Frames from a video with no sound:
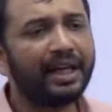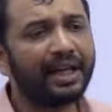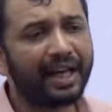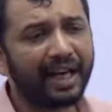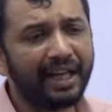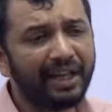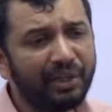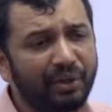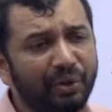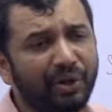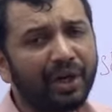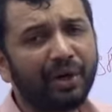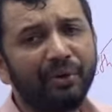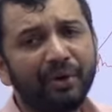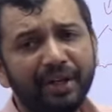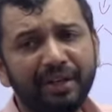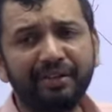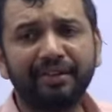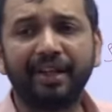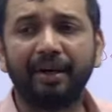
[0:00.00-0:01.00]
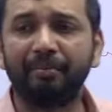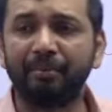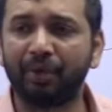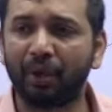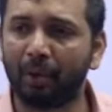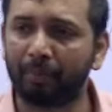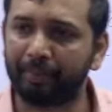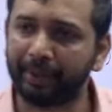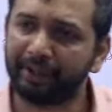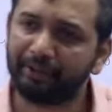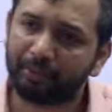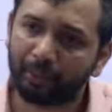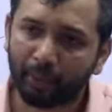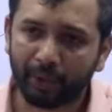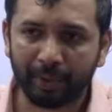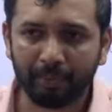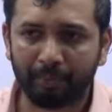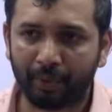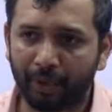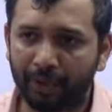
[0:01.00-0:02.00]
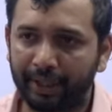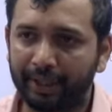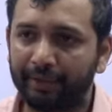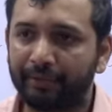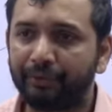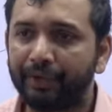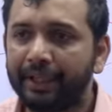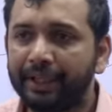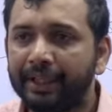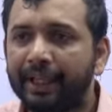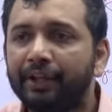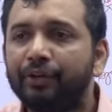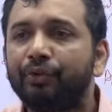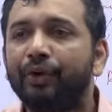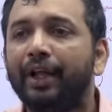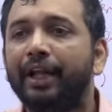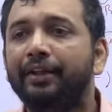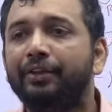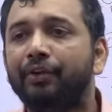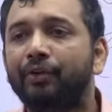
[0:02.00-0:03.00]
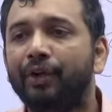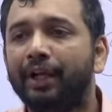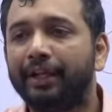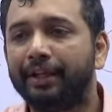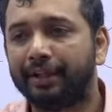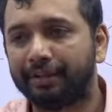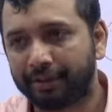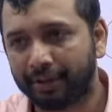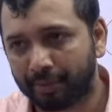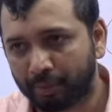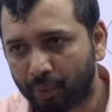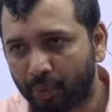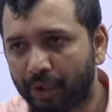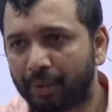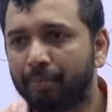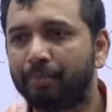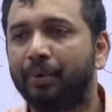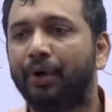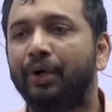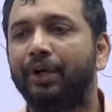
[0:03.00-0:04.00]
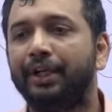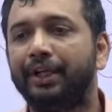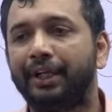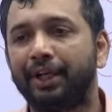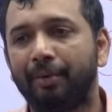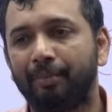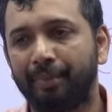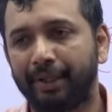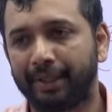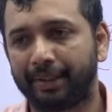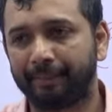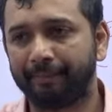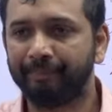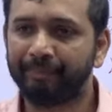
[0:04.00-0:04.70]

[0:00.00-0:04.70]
try to cover some topics more important. Indus Valley civilization, more important topic.